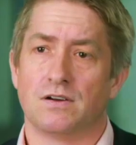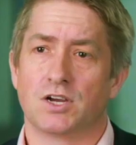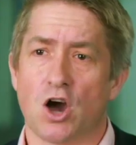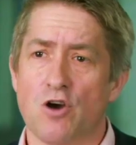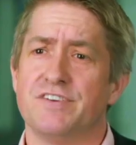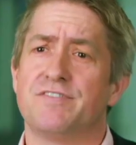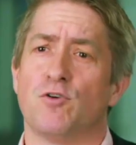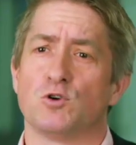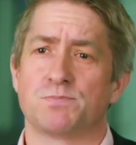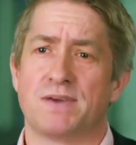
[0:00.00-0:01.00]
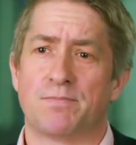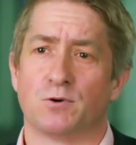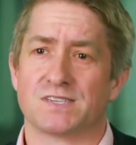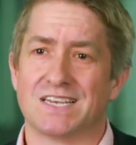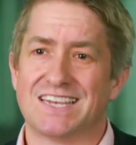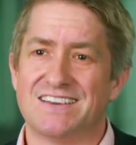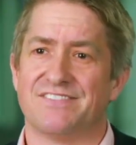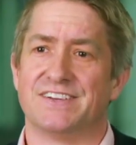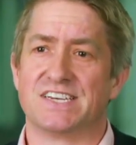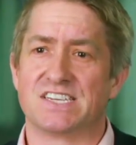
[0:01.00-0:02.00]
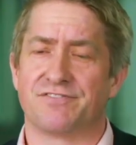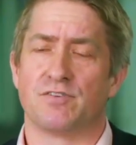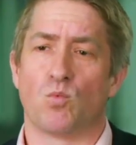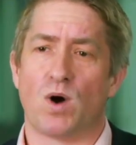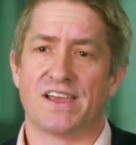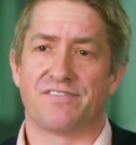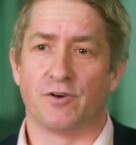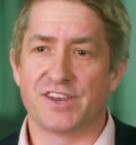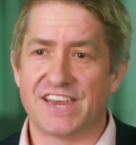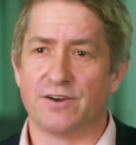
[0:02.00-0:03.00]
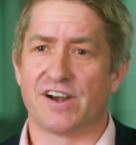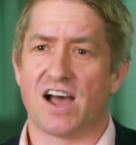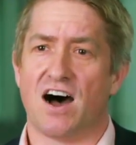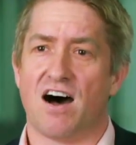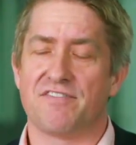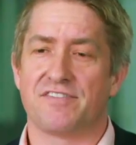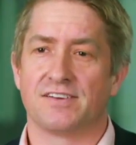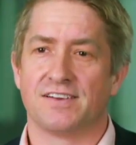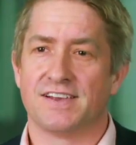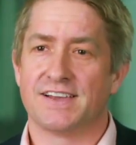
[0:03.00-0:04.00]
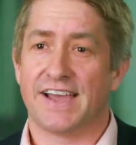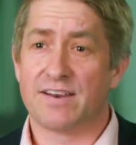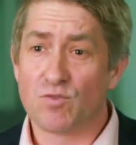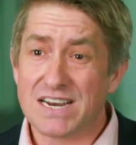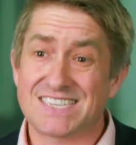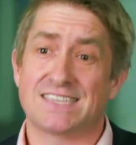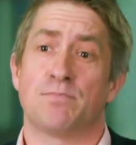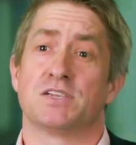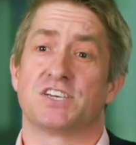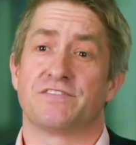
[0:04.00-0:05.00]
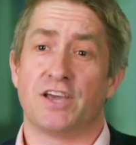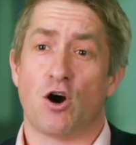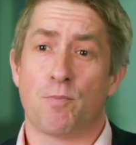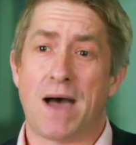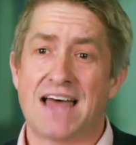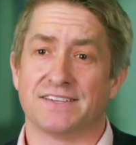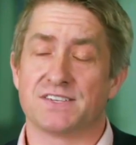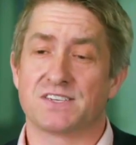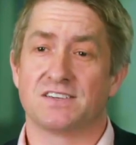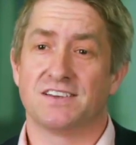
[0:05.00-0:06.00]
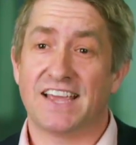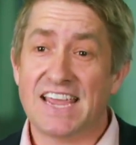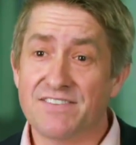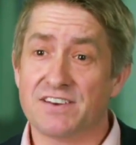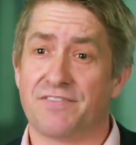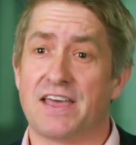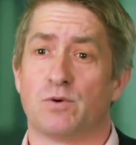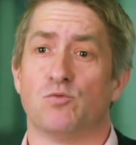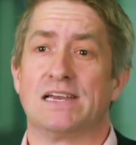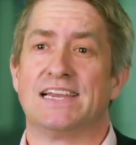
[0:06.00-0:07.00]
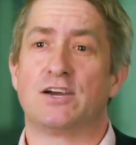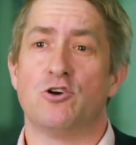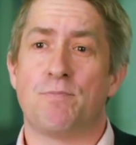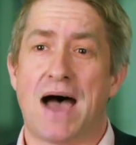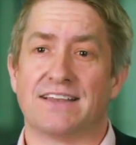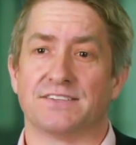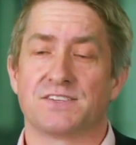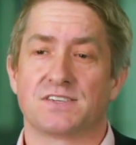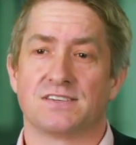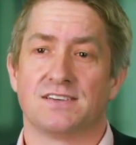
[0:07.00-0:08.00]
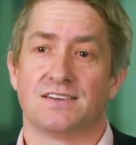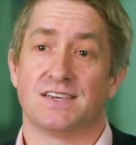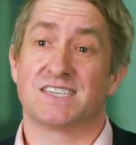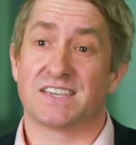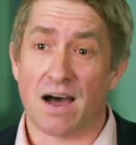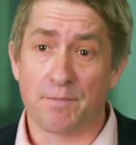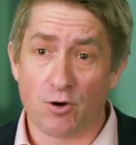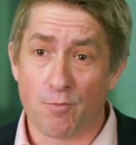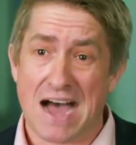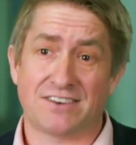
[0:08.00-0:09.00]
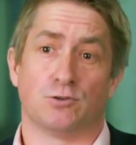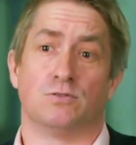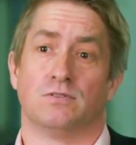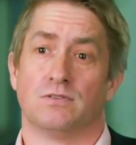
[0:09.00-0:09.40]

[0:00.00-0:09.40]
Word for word: COVID forced people to live in a different way for a year and a half, and re-establishing the old patterns, even if they were really good patterns, is an uphill battle.